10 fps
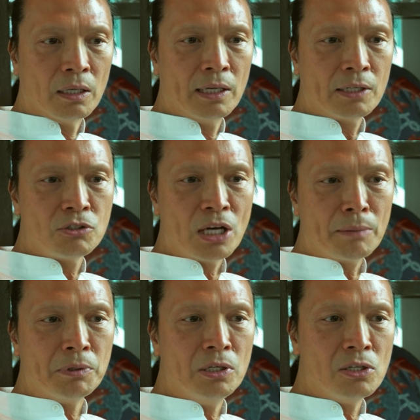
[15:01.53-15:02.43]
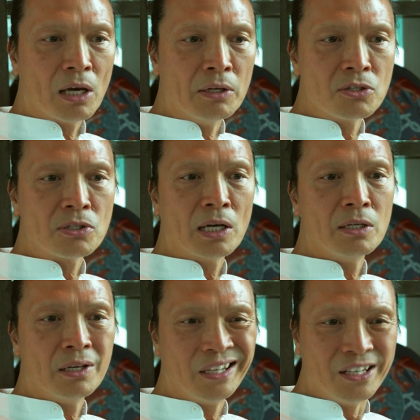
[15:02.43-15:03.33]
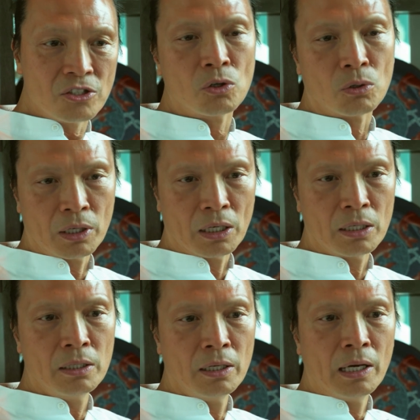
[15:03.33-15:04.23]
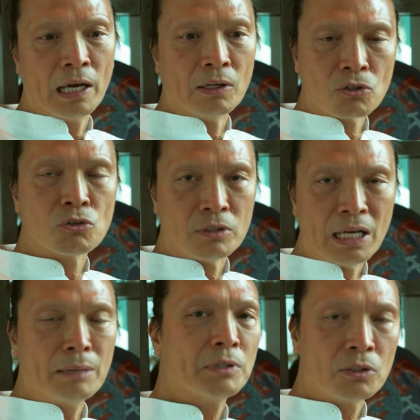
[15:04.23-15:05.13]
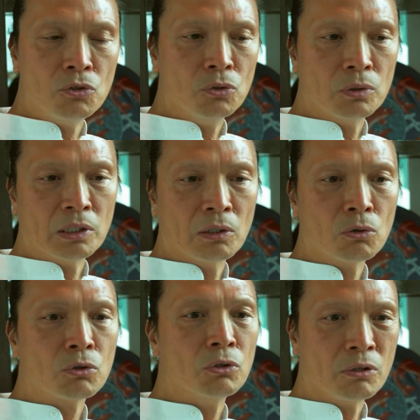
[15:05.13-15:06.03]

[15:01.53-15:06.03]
let Japanese understand his cooking and also adapt it to the local